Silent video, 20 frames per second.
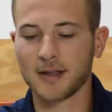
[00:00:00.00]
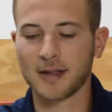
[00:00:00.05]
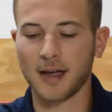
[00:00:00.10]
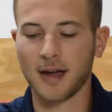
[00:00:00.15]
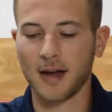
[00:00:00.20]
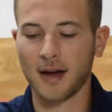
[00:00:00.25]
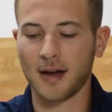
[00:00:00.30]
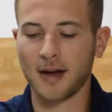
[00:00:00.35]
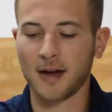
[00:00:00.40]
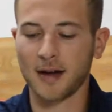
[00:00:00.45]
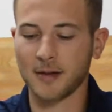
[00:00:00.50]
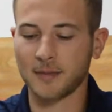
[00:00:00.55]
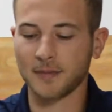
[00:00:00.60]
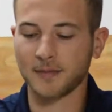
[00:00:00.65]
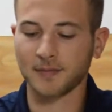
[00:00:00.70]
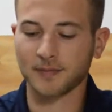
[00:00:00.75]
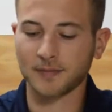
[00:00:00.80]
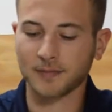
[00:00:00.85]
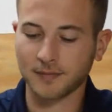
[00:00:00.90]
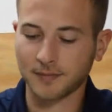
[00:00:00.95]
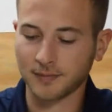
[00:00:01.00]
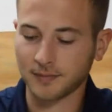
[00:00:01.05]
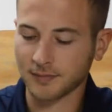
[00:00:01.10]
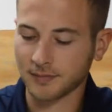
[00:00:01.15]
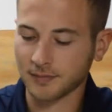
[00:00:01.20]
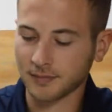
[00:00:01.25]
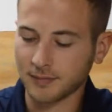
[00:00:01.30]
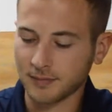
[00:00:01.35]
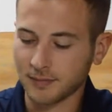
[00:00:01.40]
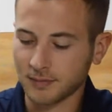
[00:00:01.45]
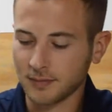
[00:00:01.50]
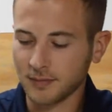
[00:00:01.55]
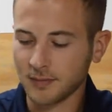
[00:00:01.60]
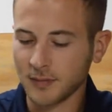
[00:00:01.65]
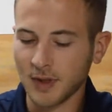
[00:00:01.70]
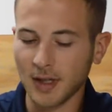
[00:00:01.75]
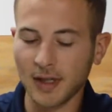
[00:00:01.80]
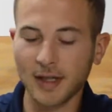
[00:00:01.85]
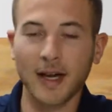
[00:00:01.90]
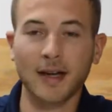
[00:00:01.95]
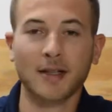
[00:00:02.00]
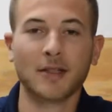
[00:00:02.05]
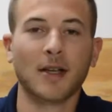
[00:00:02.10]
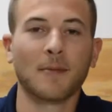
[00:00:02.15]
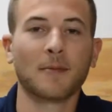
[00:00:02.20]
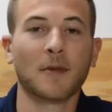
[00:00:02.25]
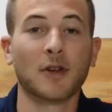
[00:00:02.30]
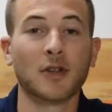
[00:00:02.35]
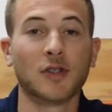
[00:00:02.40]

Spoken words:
I'm going